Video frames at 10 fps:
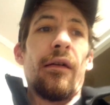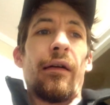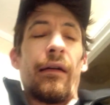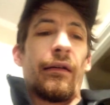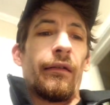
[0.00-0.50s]

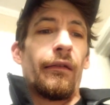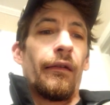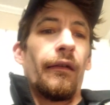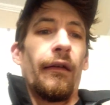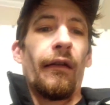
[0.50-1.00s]
and
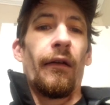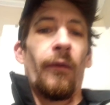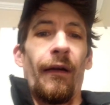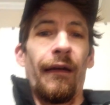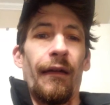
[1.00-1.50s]

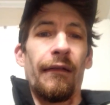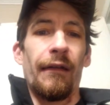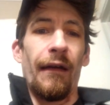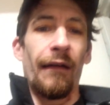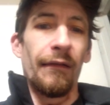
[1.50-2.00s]
when I get a
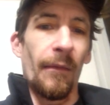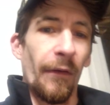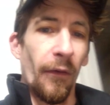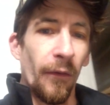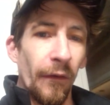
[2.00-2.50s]
chance, I'm
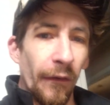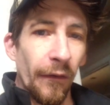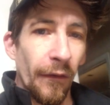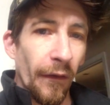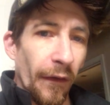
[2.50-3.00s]
gonna order
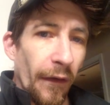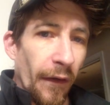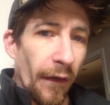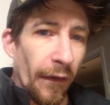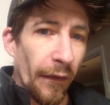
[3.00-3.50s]

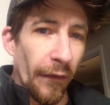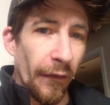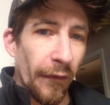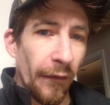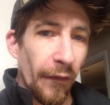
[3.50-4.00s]
another.